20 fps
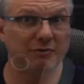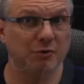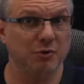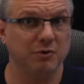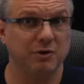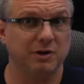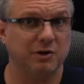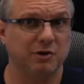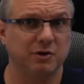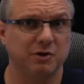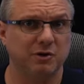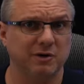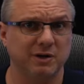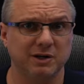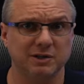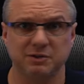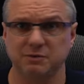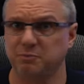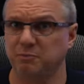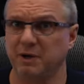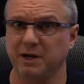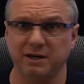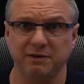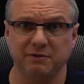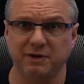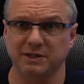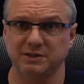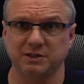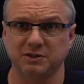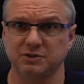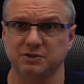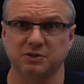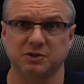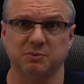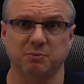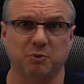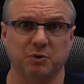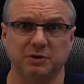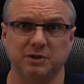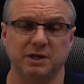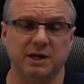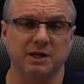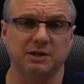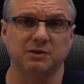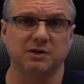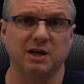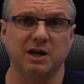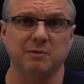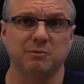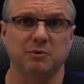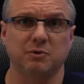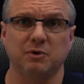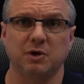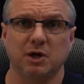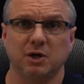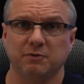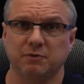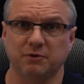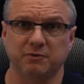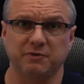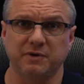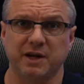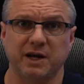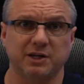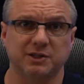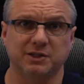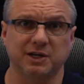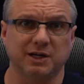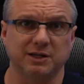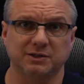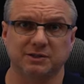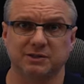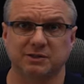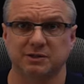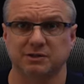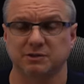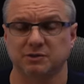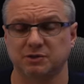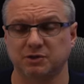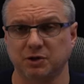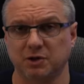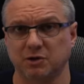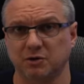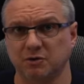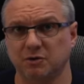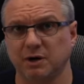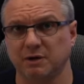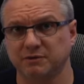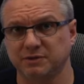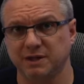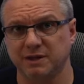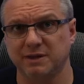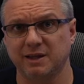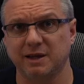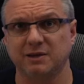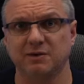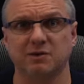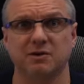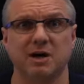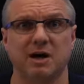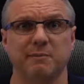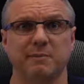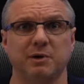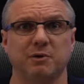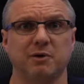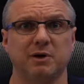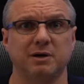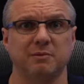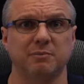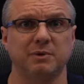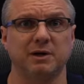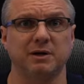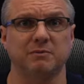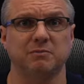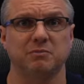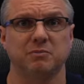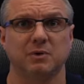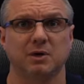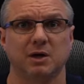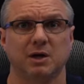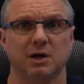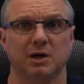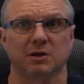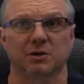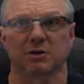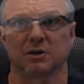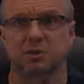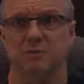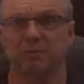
of you that are curious, my device doesn't support the S cable for V H S, so I've seen that in the comment quite a bit. The